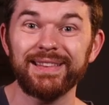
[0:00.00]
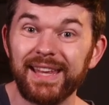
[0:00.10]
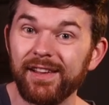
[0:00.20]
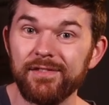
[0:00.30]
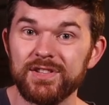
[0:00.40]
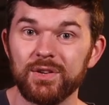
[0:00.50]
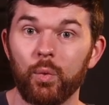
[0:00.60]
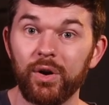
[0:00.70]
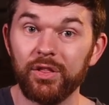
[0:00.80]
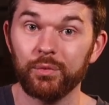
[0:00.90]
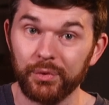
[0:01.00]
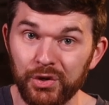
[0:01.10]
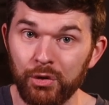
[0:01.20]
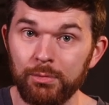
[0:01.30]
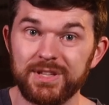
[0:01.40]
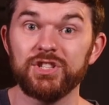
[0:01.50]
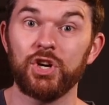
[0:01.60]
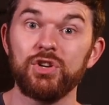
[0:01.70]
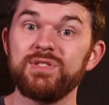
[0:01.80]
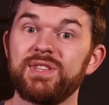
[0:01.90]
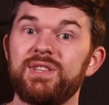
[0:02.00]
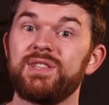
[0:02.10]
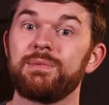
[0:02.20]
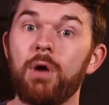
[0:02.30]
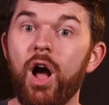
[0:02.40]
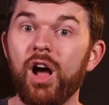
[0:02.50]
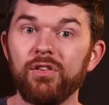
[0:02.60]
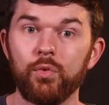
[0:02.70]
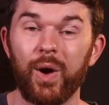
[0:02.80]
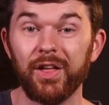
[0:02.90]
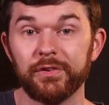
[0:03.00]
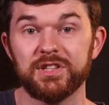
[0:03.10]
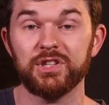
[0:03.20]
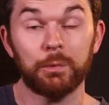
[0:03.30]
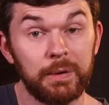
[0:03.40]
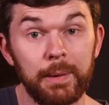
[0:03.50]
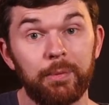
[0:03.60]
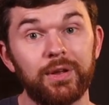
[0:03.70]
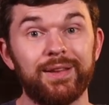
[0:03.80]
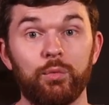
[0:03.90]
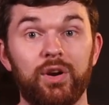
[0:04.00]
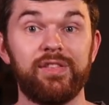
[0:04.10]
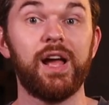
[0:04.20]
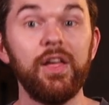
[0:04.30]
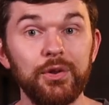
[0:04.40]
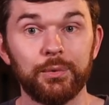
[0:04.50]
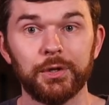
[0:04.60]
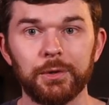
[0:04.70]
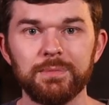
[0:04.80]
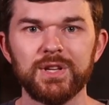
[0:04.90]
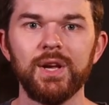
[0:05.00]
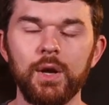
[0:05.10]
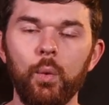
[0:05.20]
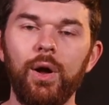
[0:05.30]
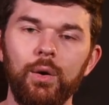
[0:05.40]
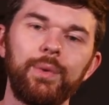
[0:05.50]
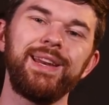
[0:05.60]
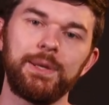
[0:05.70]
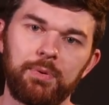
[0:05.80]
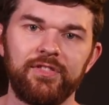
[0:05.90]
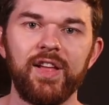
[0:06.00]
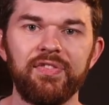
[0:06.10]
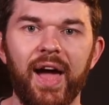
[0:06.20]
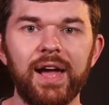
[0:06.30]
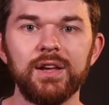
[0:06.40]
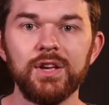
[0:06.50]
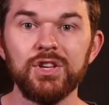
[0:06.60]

leaves one of the rooms and turns the system off while there's still people in one of the other rooms, well, we need to prevent that.